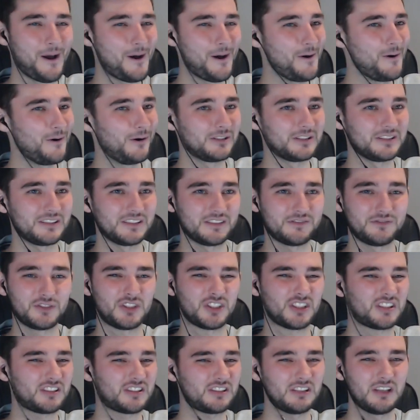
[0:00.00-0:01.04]
Poland, but
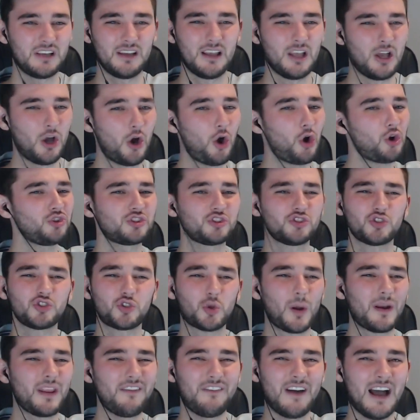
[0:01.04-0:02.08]
just
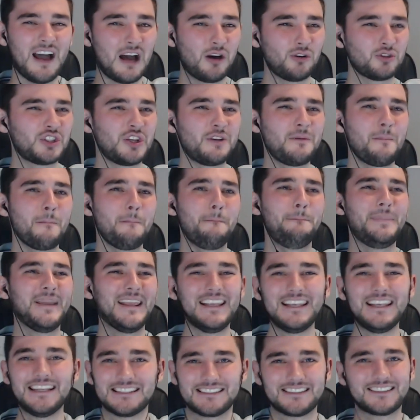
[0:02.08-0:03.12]
120,000
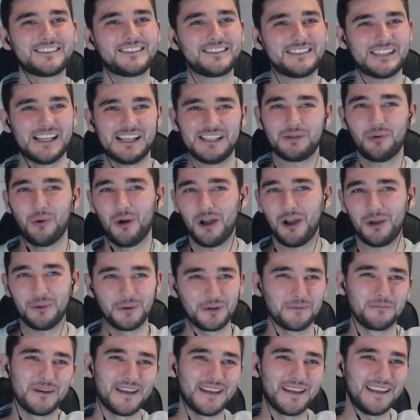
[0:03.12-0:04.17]
beasts is what it
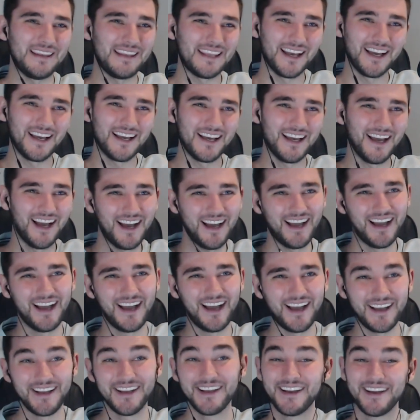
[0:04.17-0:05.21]
would be.
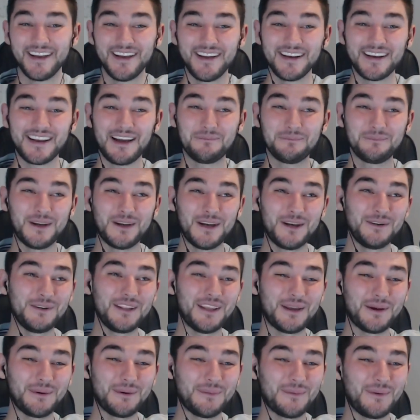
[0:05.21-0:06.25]

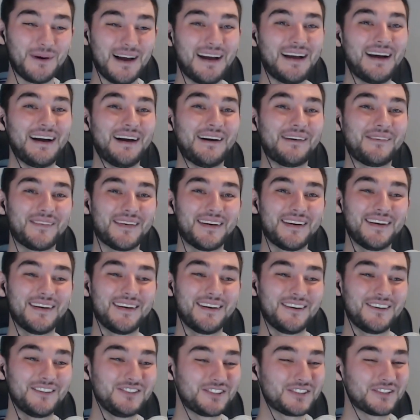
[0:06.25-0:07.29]
Cambodia, wow.
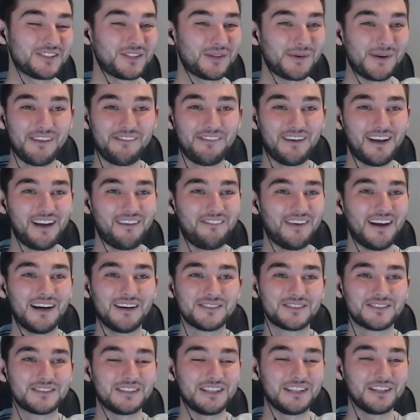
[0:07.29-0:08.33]

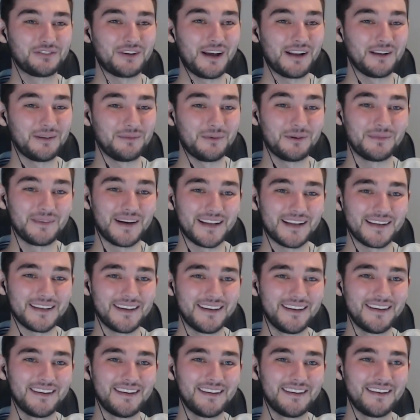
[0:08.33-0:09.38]
125,000, incredible, man.
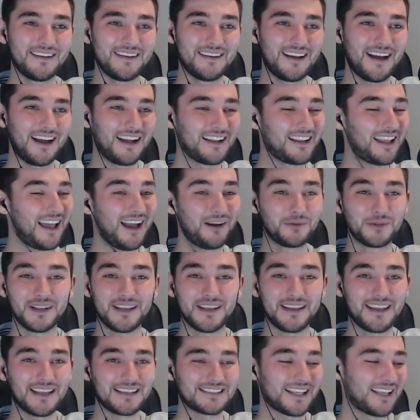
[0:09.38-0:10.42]
I wouldn't
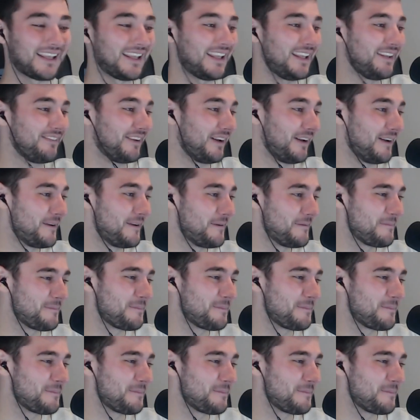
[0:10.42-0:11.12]
have guessed that either.